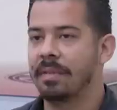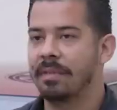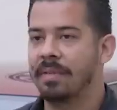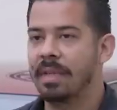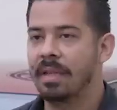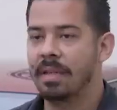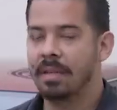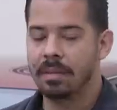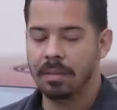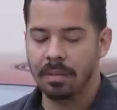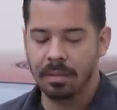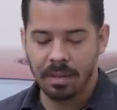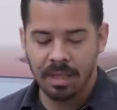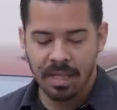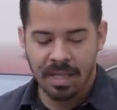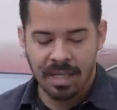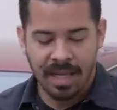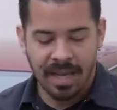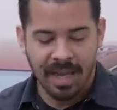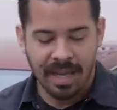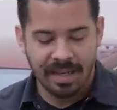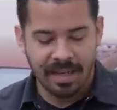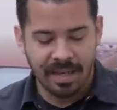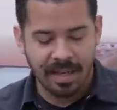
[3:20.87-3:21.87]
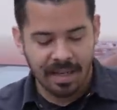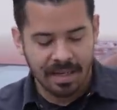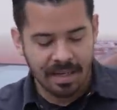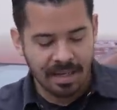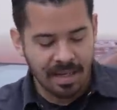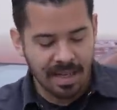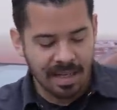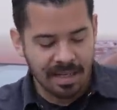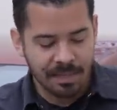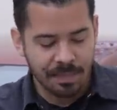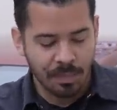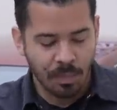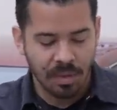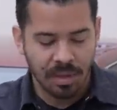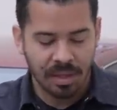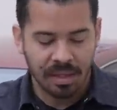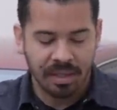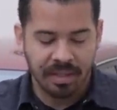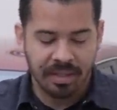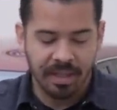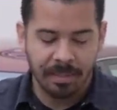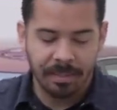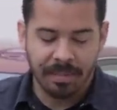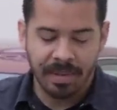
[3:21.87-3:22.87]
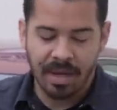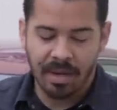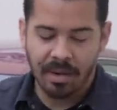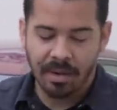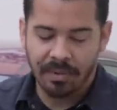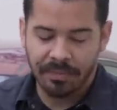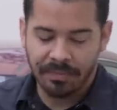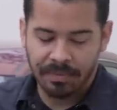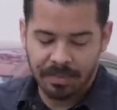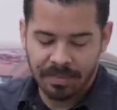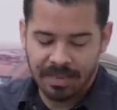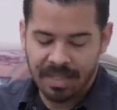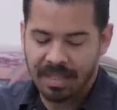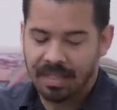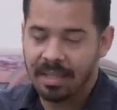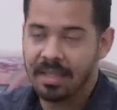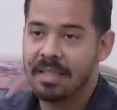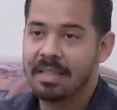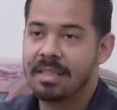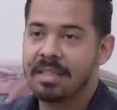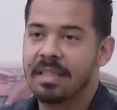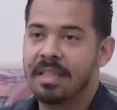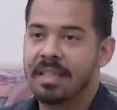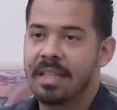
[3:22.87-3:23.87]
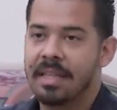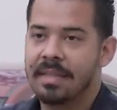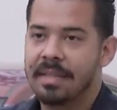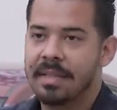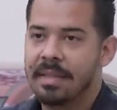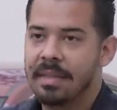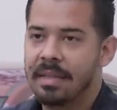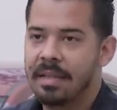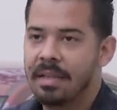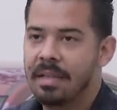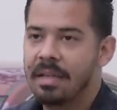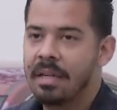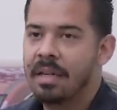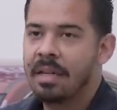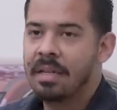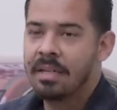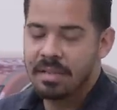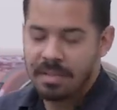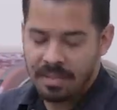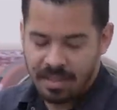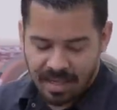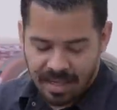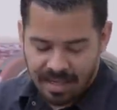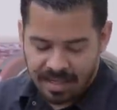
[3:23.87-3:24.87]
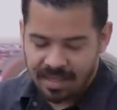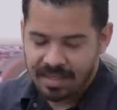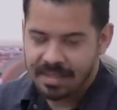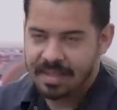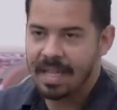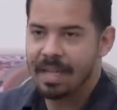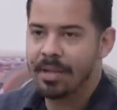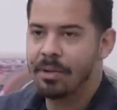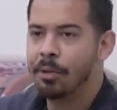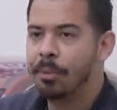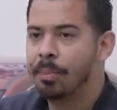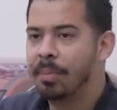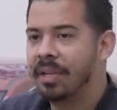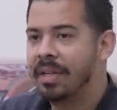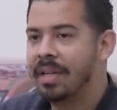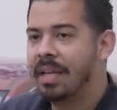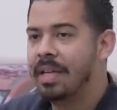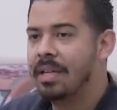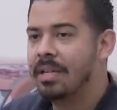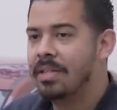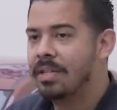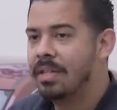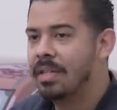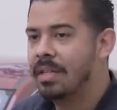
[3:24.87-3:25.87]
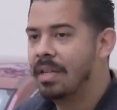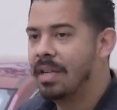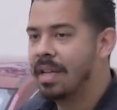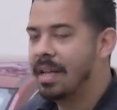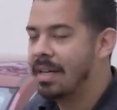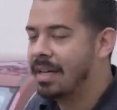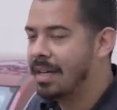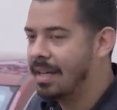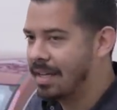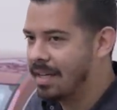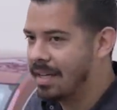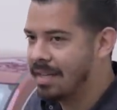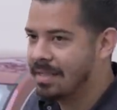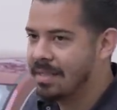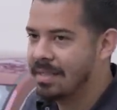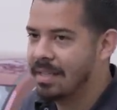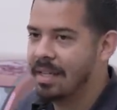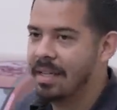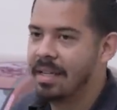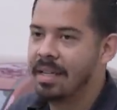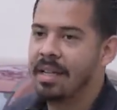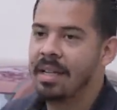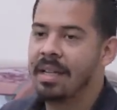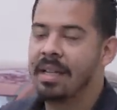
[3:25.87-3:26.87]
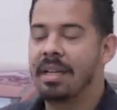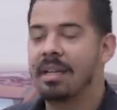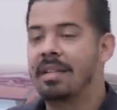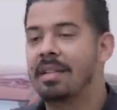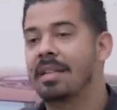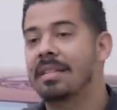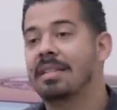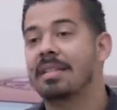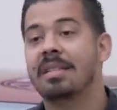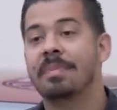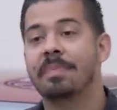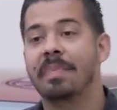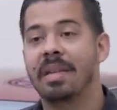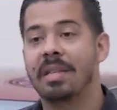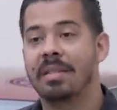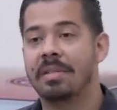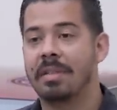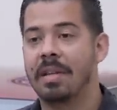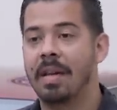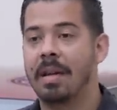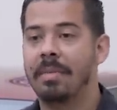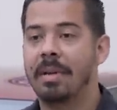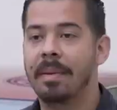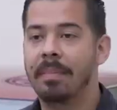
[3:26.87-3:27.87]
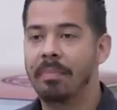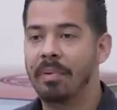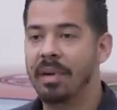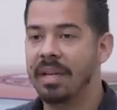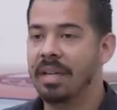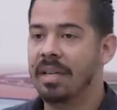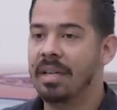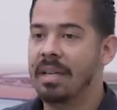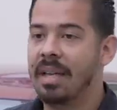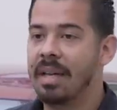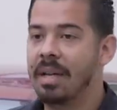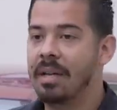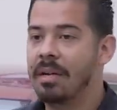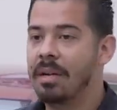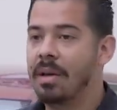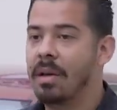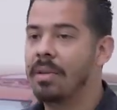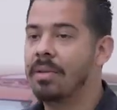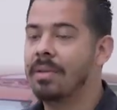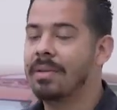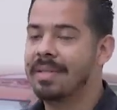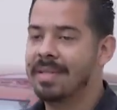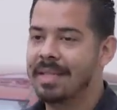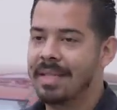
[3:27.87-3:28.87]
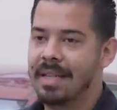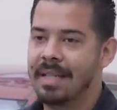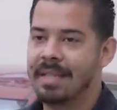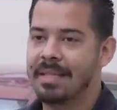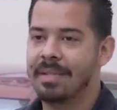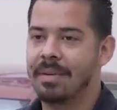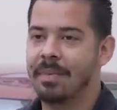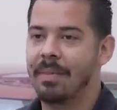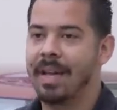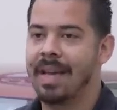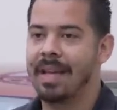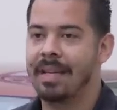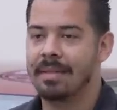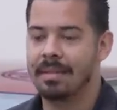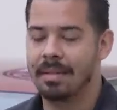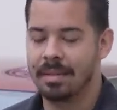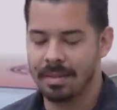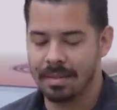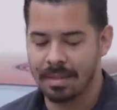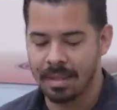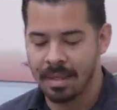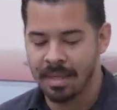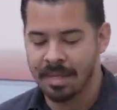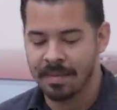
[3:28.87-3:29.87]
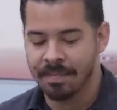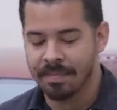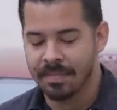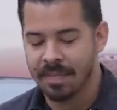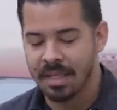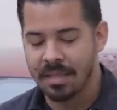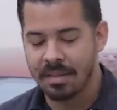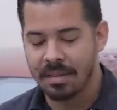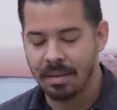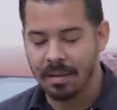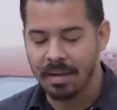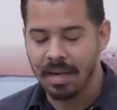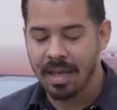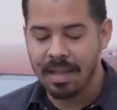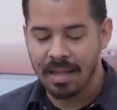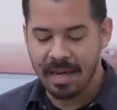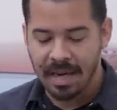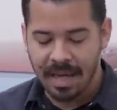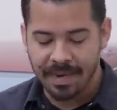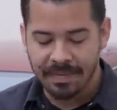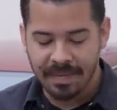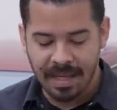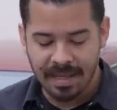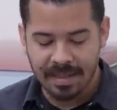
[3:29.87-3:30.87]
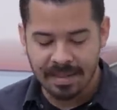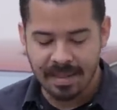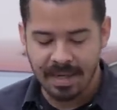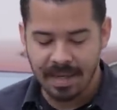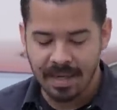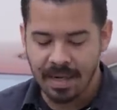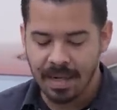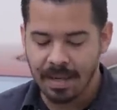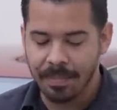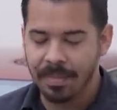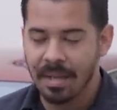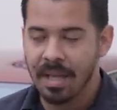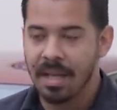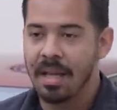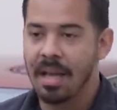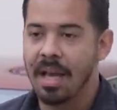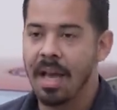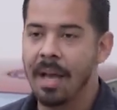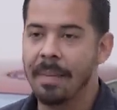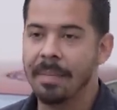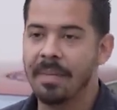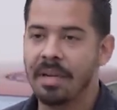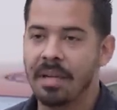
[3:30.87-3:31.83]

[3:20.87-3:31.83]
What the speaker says: the vehicle, I get a nice more cleaning power from the Clean Slate that's in there so that I get that lubrication. And like I said, it does its best job at breaking down all those sealants and waxes. So now that I have that set up, I'm